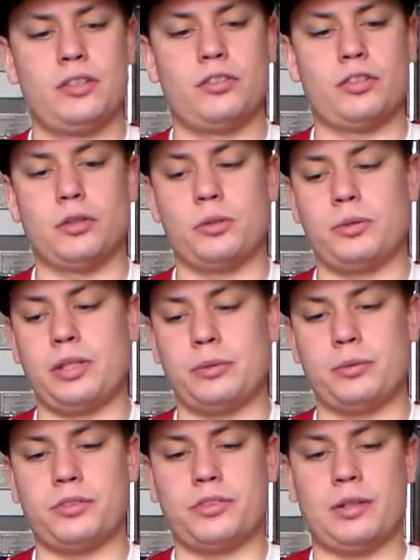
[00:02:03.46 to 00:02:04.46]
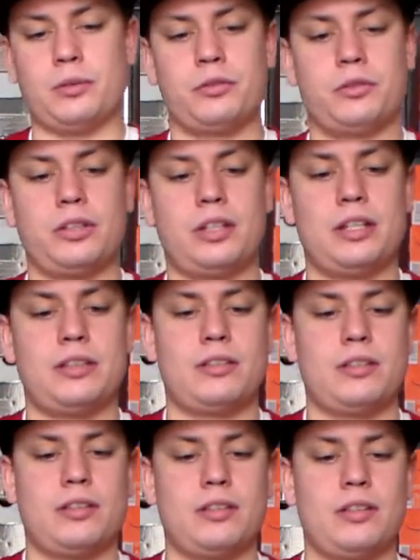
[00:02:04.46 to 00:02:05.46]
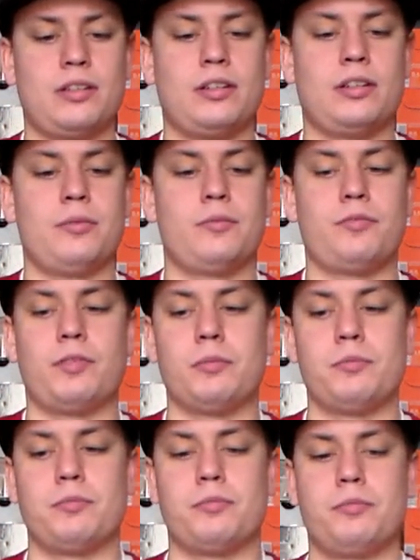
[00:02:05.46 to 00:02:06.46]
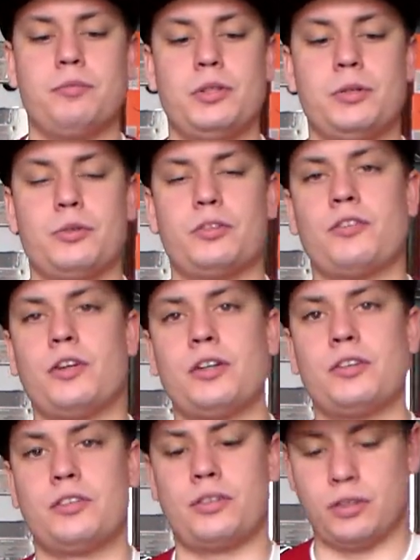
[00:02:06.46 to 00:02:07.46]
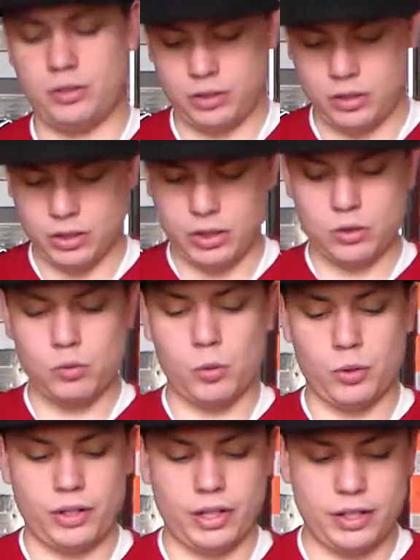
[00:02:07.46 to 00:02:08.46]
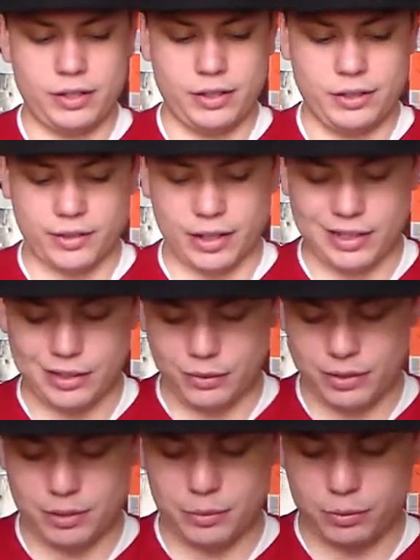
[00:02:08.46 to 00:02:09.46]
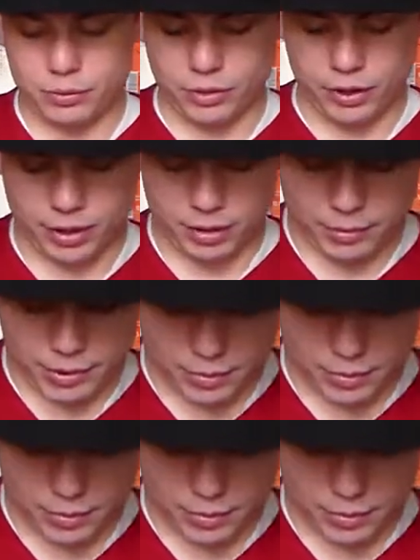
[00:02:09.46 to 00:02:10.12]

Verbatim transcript: so that was that was really it. Um, from you know, as far as warning on these, I had no idea what he was talking